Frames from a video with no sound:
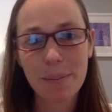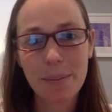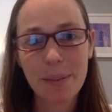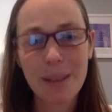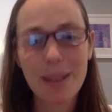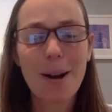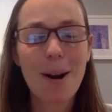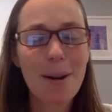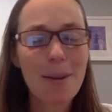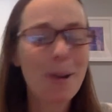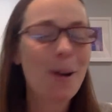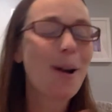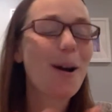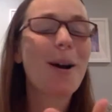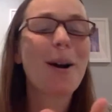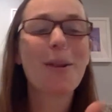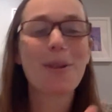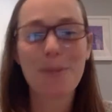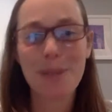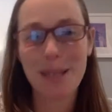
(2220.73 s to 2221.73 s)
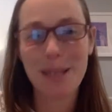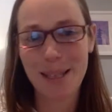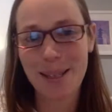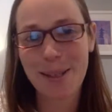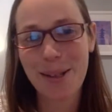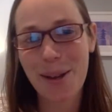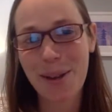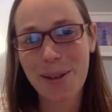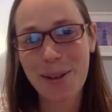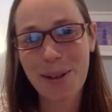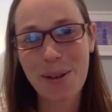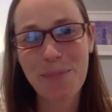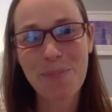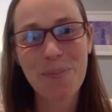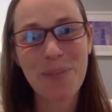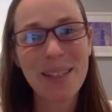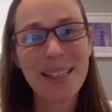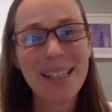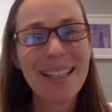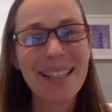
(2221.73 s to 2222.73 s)
And there are, there are other reasons also,
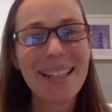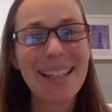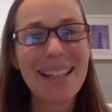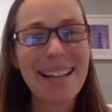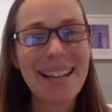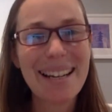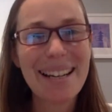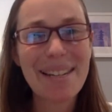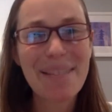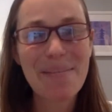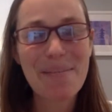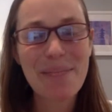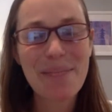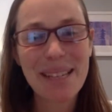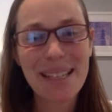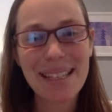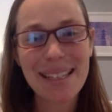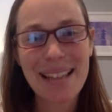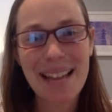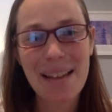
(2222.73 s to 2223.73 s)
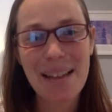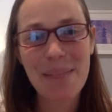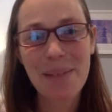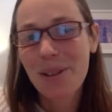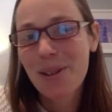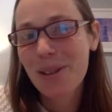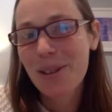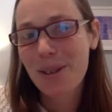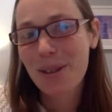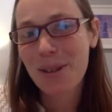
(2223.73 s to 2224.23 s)
yeah, but, um, but those